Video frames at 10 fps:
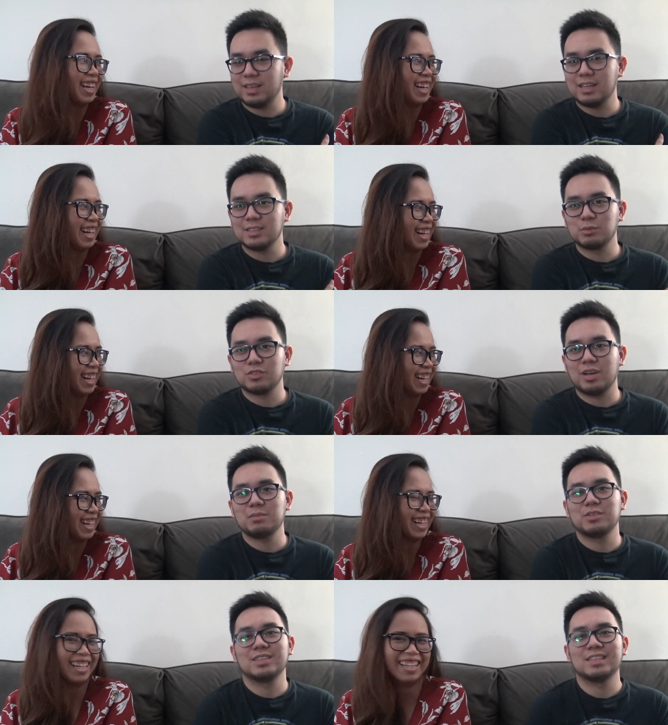Speaker 1: Yeah,
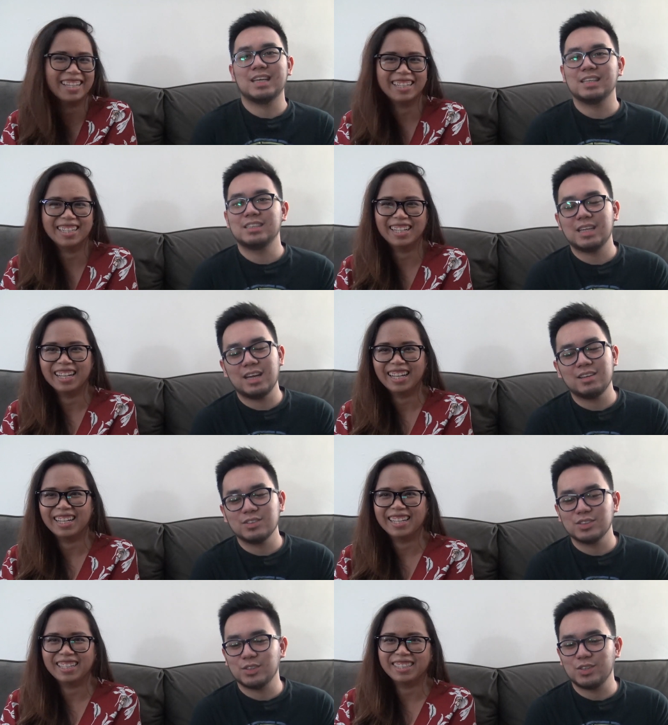subscribe to the second
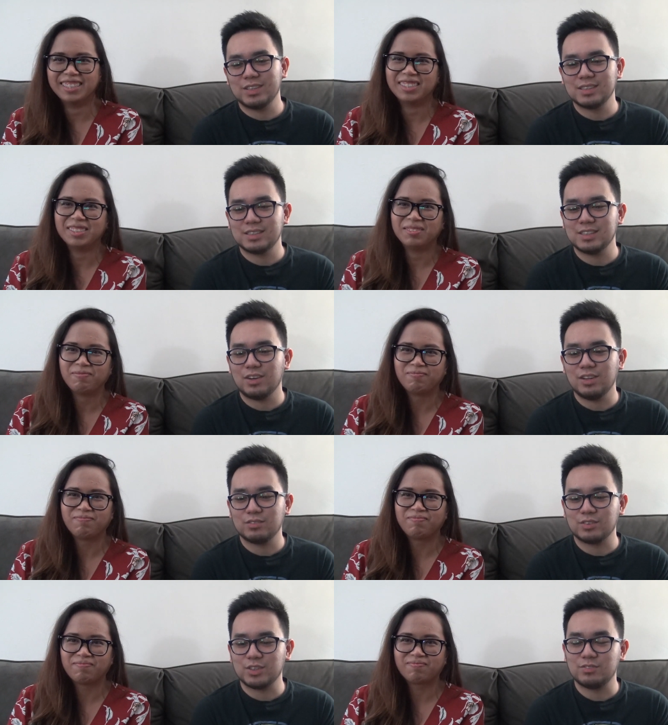channel so you can see all
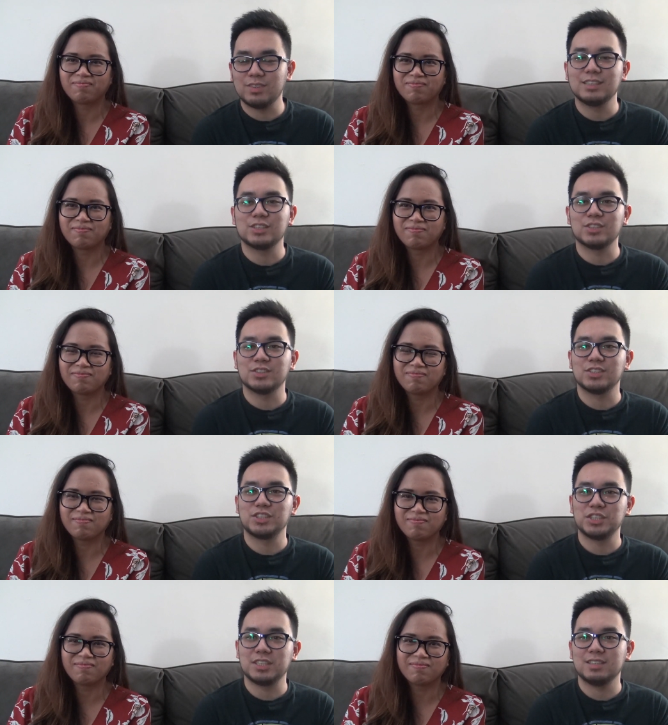of her adventures
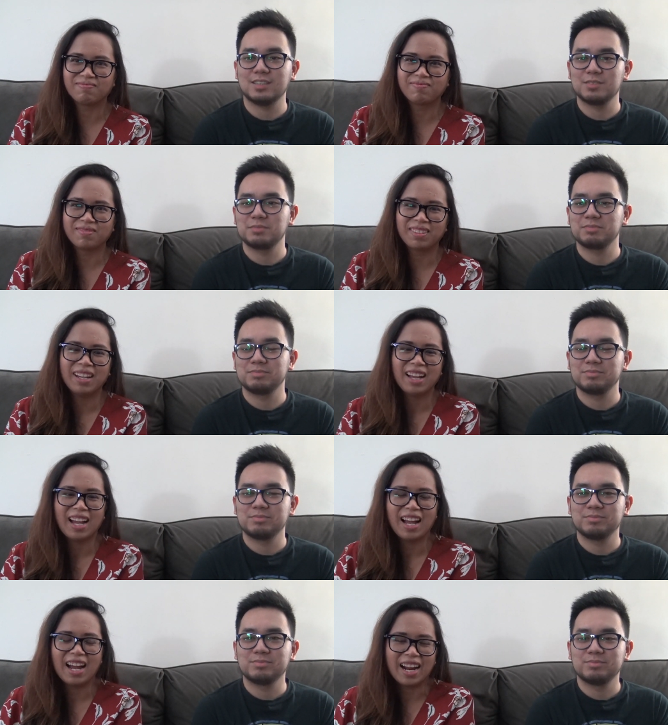and shit.
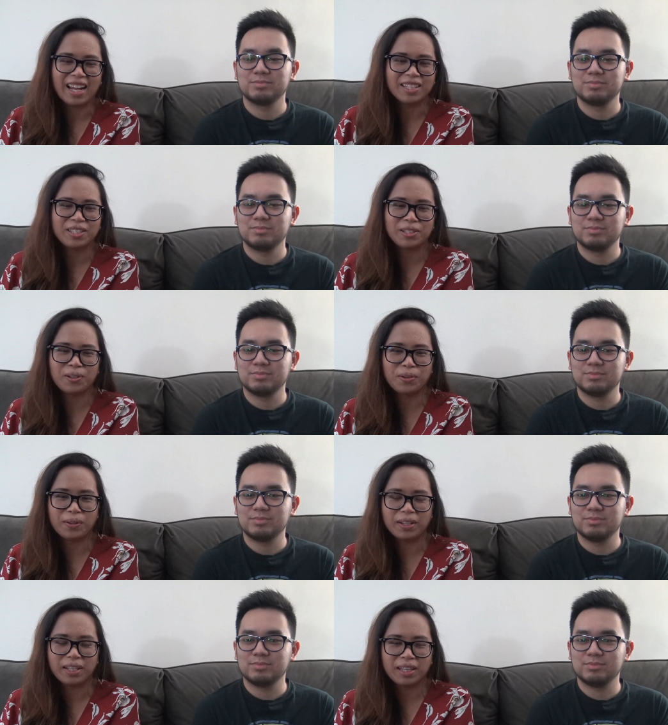
Speaker 2: Alright,
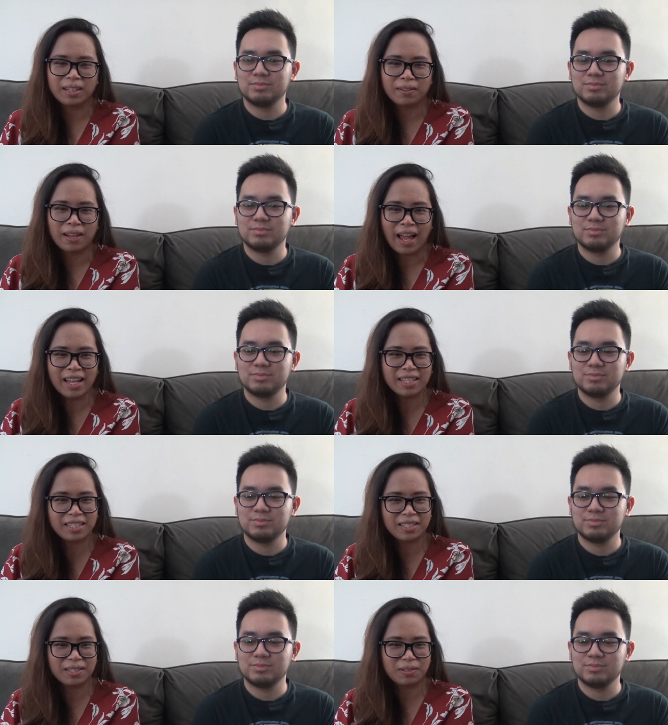so
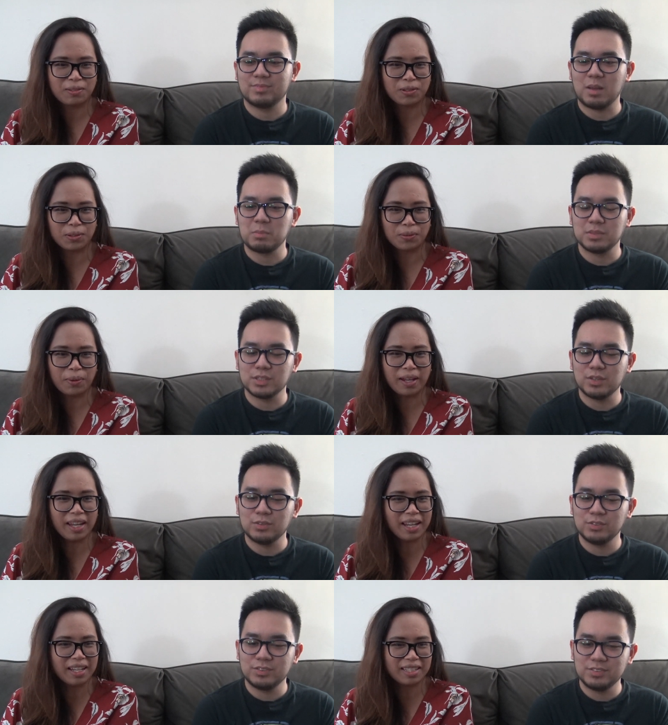last
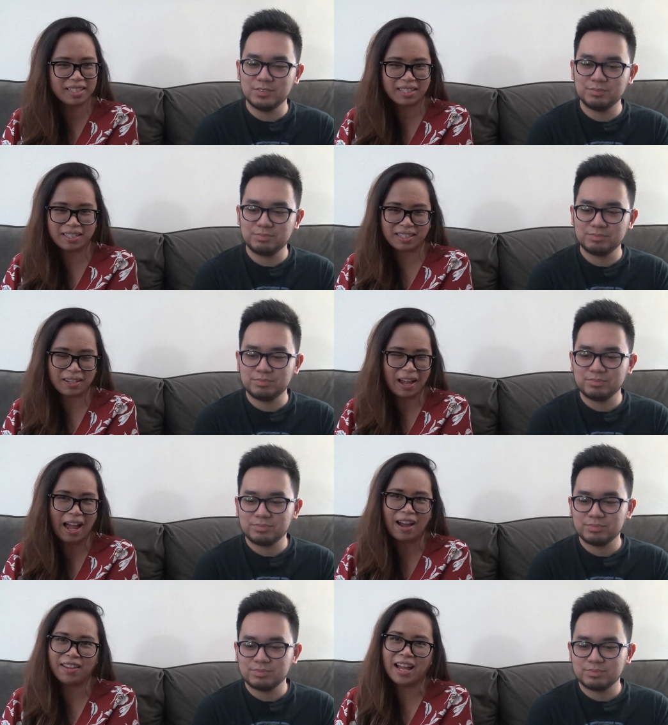episode? Two weeks.
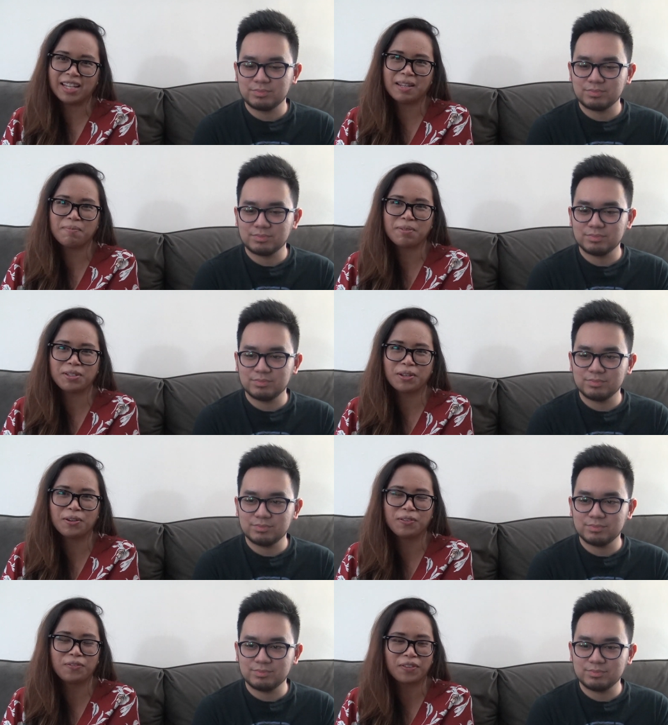Uh, last
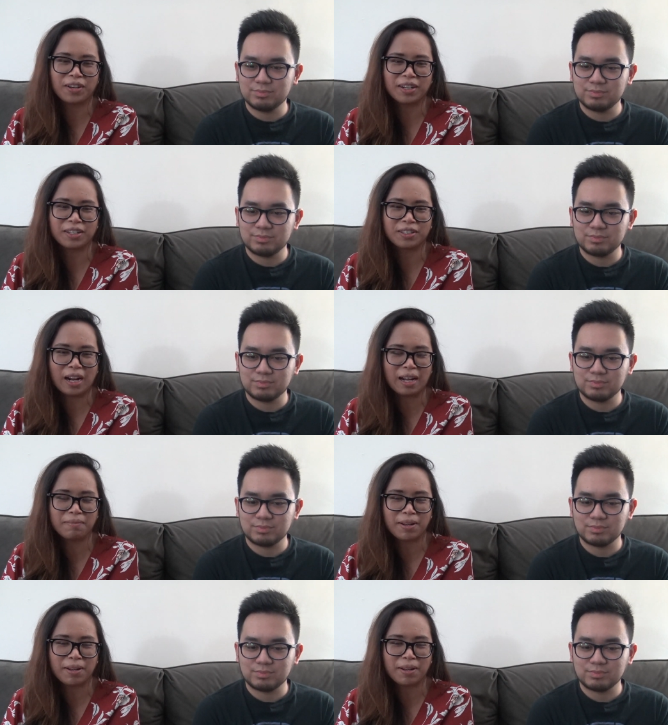episode for Dragon